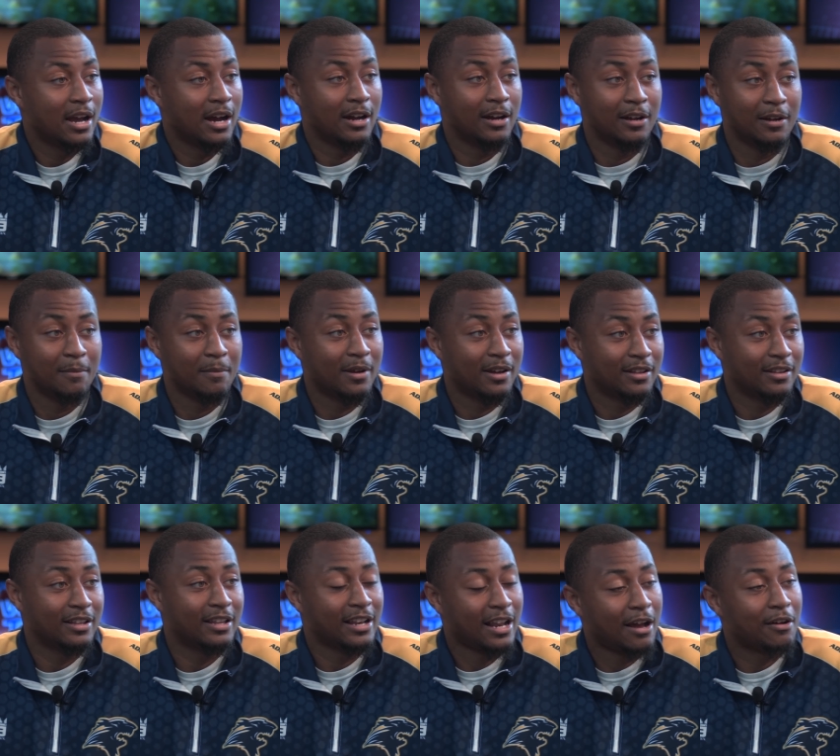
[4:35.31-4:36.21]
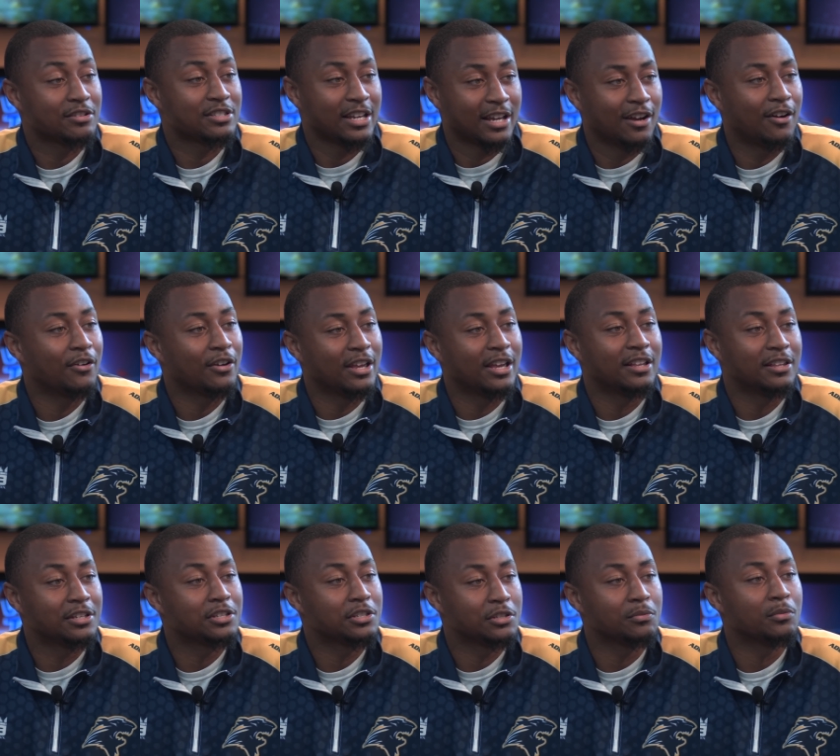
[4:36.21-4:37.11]
um, then I was like, oh yeah,
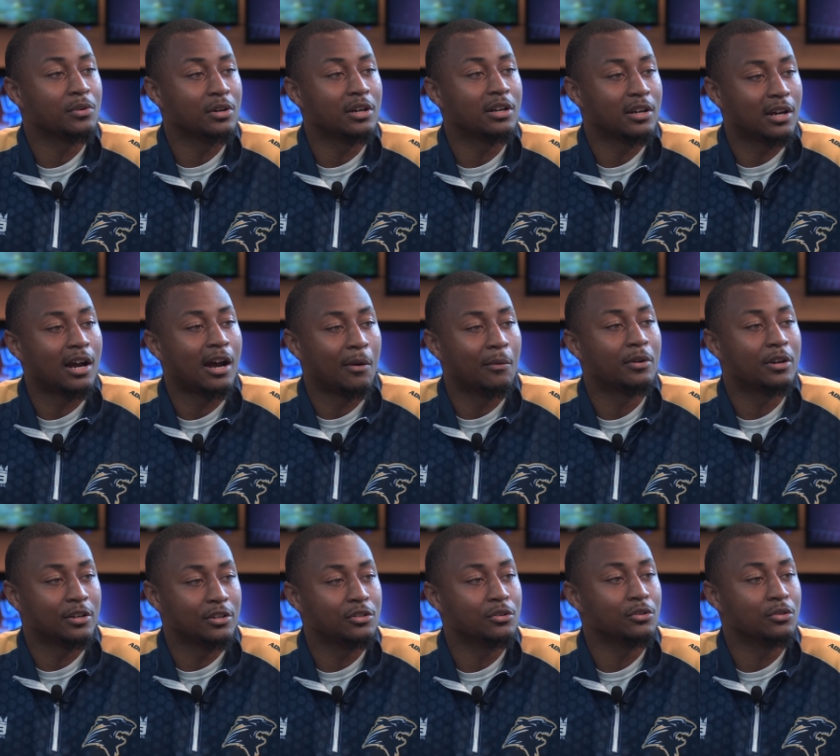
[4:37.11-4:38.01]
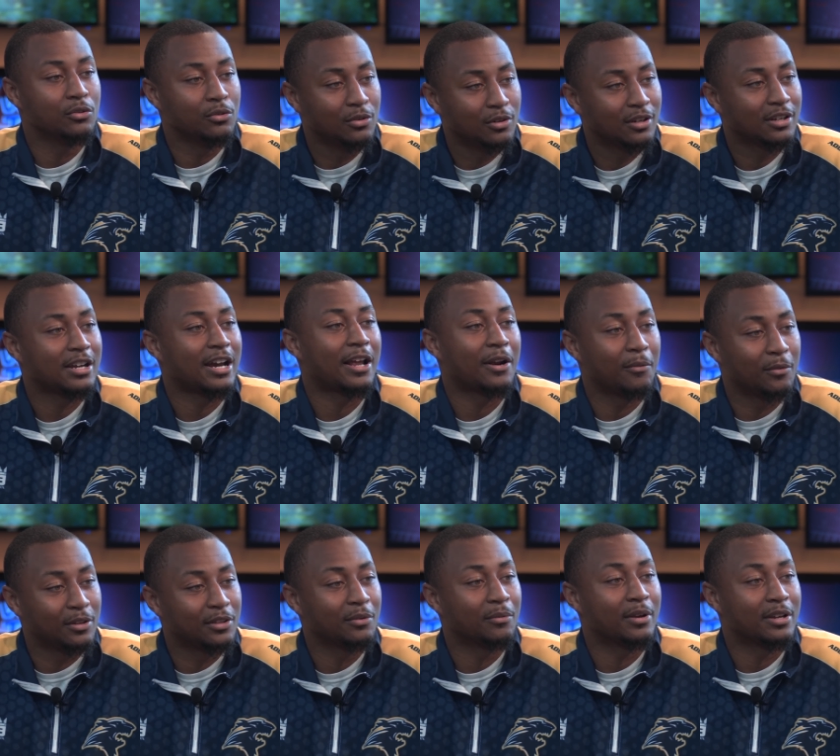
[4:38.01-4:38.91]
this is what I want to do kind of
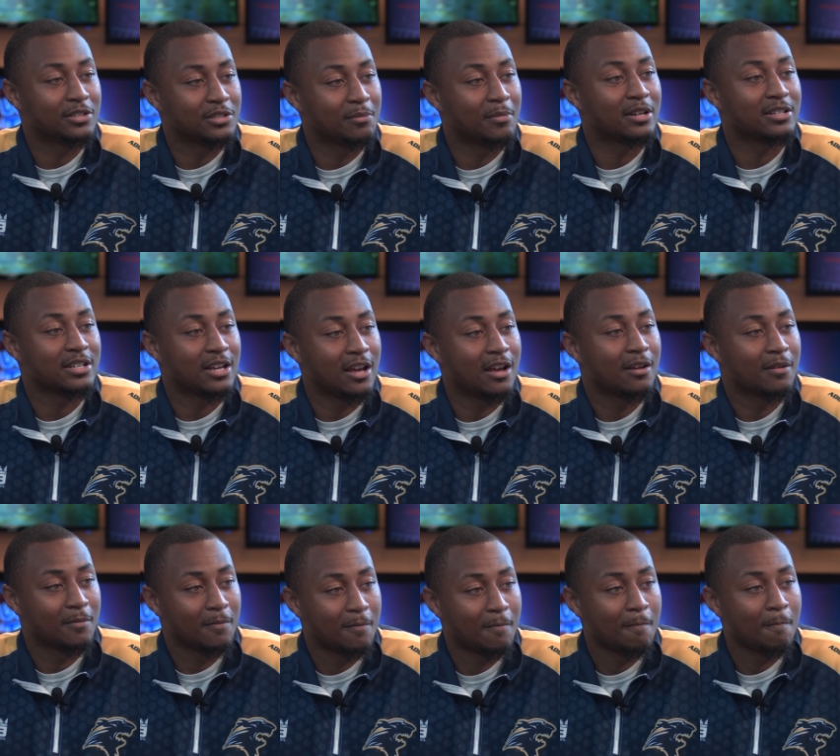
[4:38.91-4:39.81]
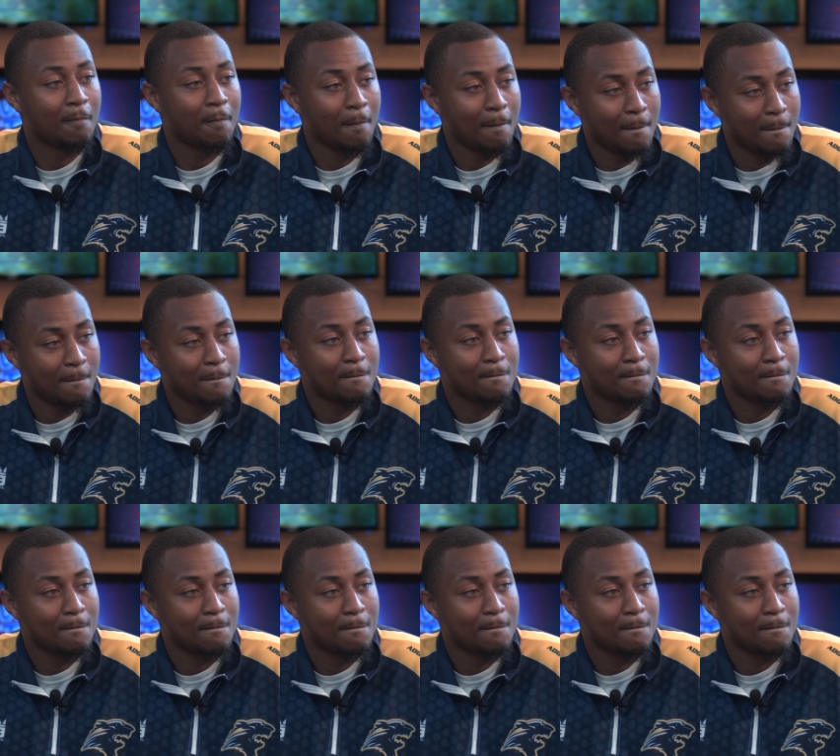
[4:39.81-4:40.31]
with the rest of my time. Very good.